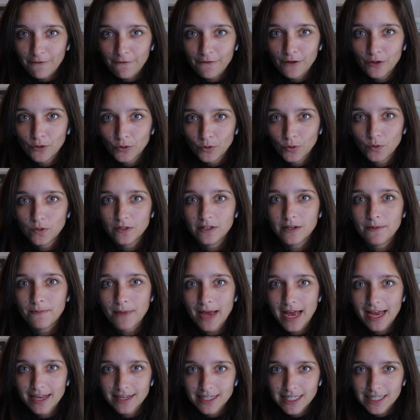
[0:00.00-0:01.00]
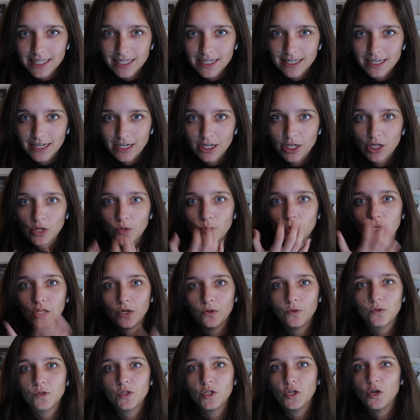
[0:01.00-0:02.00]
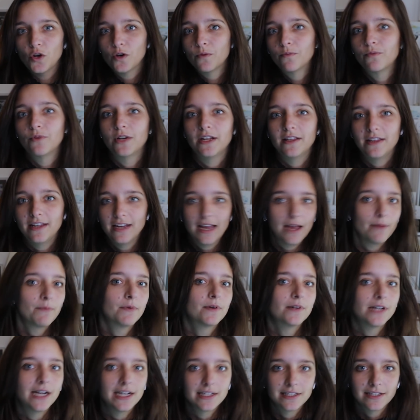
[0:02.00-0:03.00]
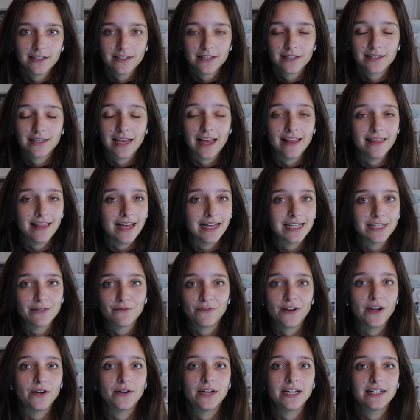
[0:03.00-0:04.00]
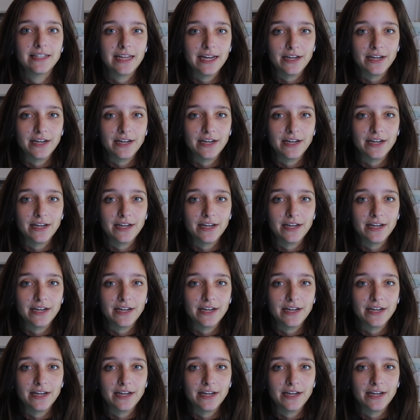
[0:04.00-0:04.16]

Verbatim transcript: if you lose the mask, you use your breathing apparatus, and that's very